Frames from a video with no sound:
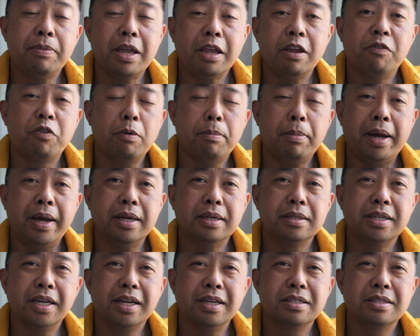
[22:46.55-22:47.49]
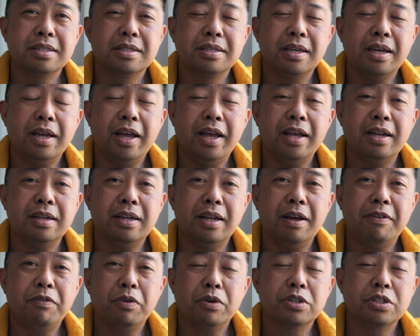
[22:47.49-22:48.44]
Thank you for buying tickets
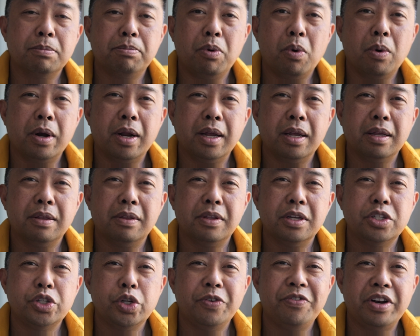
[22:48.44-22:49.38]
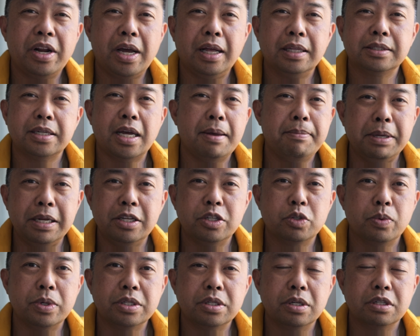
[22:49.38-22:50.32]
and for supporting the Juvenile
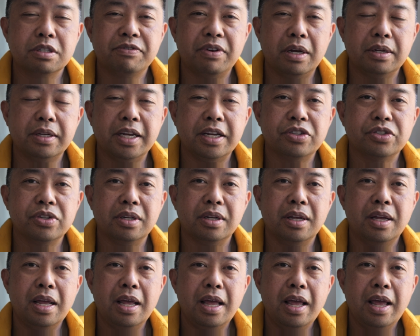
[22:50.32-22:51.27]
Diabetes Research Foundation.